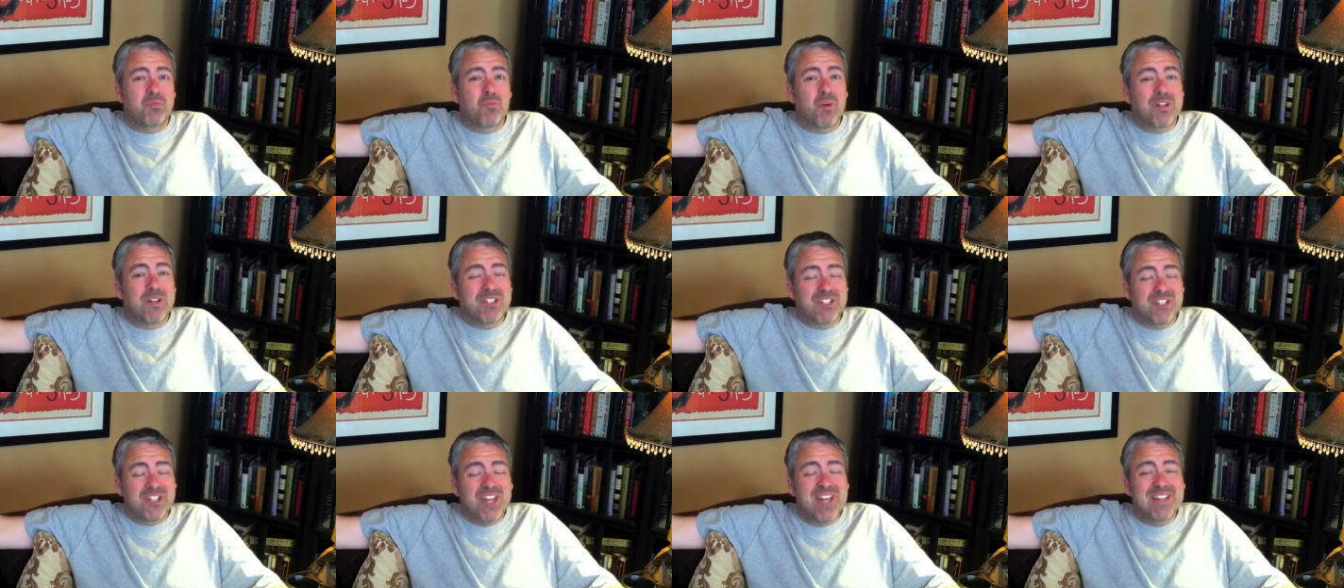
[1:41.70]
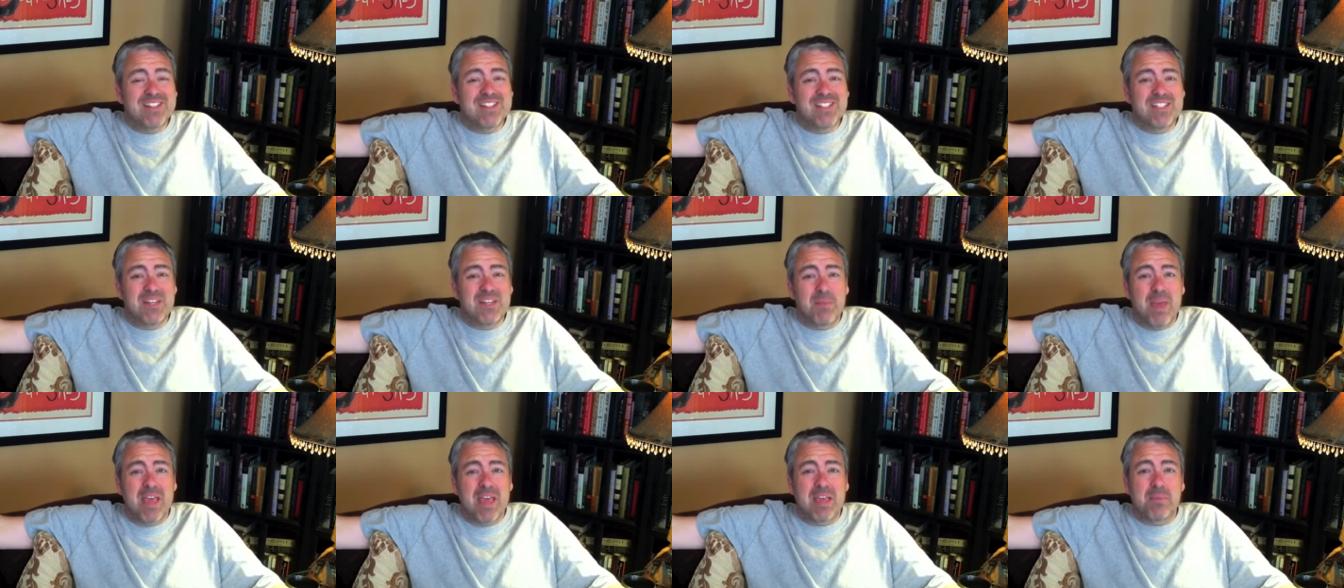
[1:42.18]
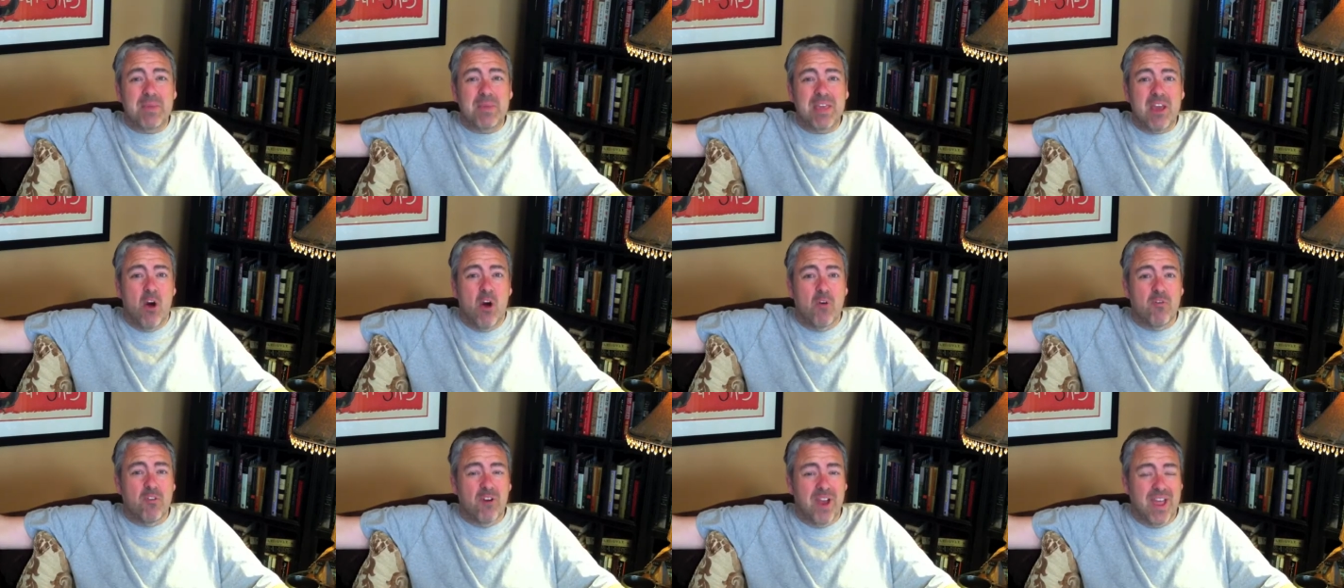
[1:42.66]
which tends to make me
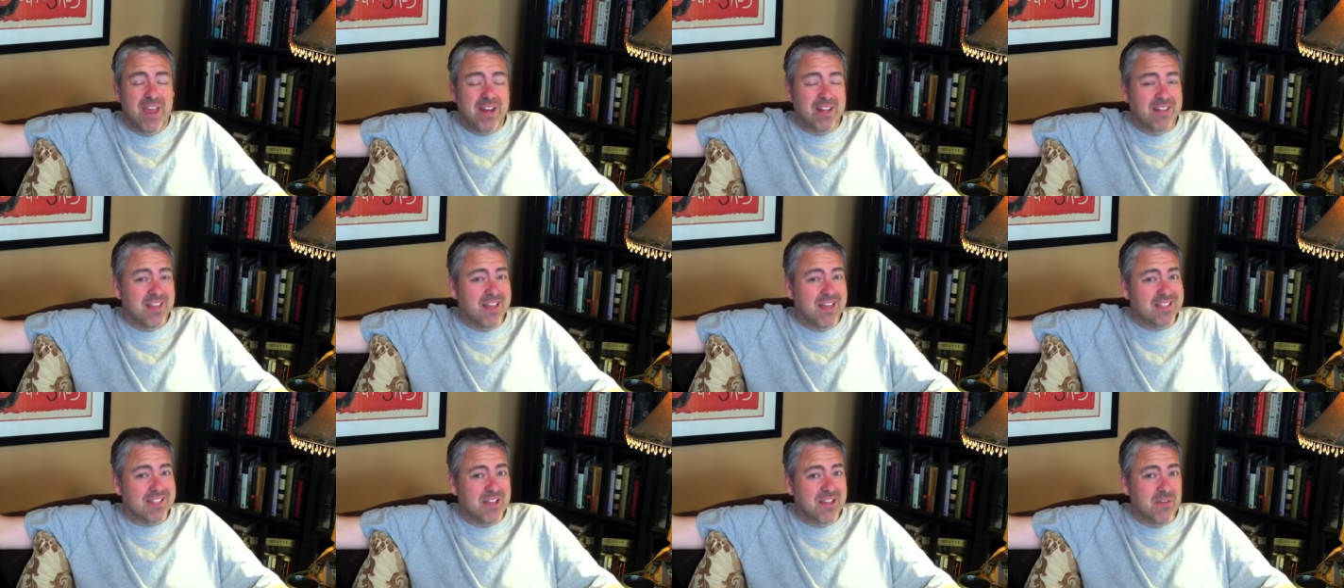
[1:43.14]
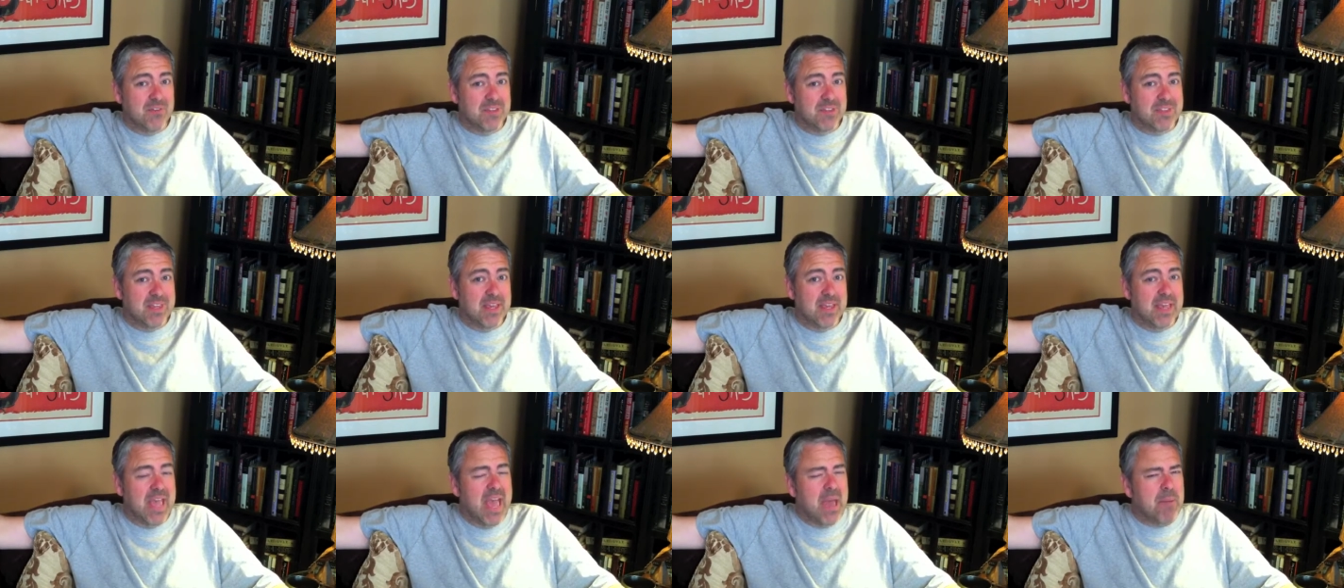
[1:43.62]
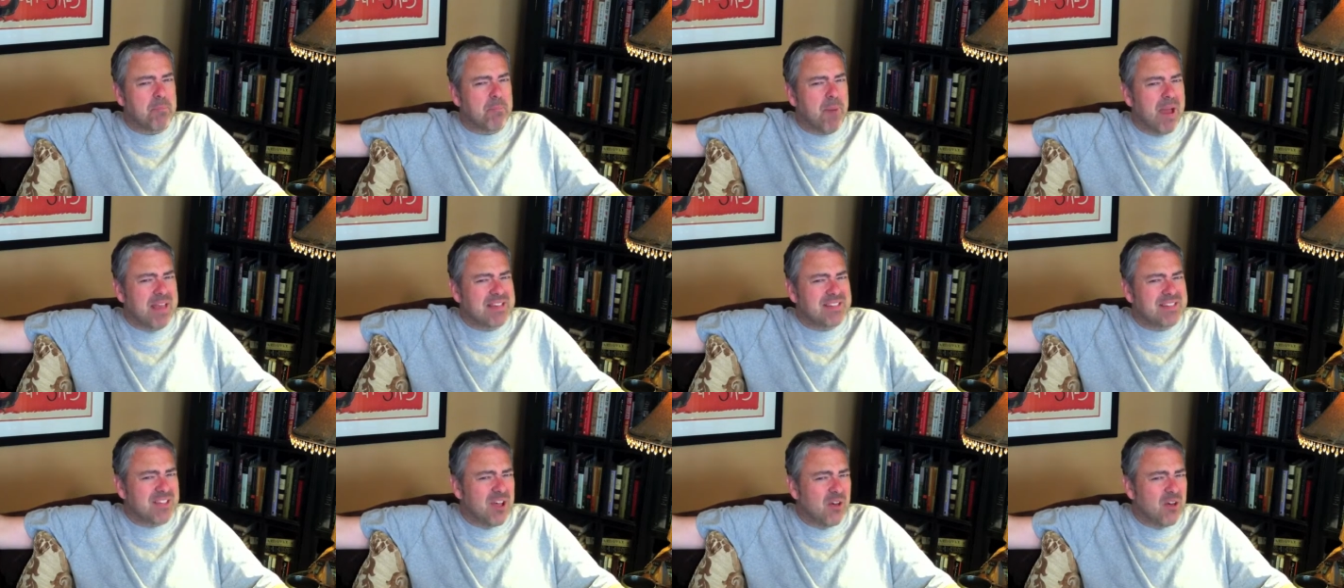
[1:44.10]
overanalyze everything, and
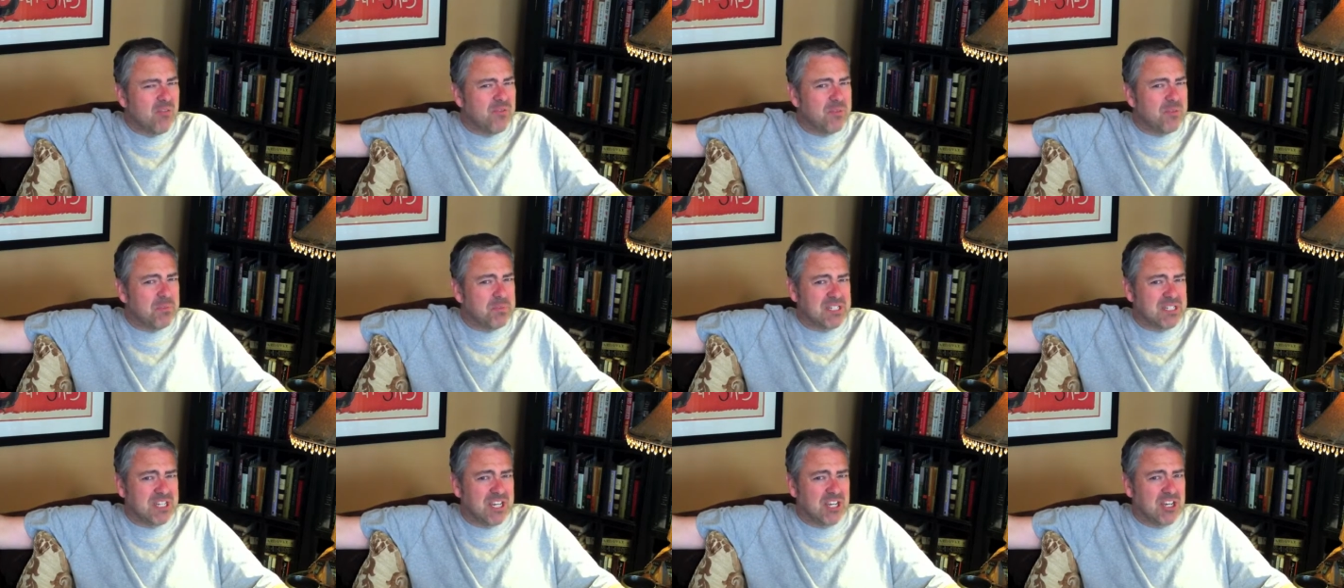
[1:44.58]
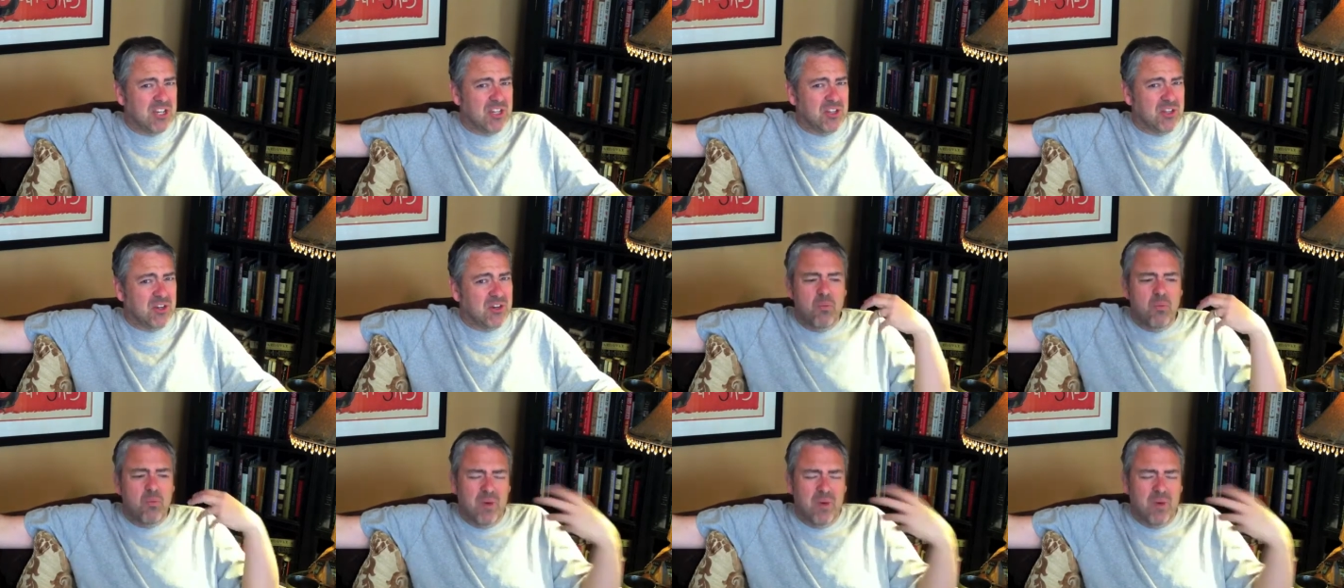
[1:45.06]
myself in particular.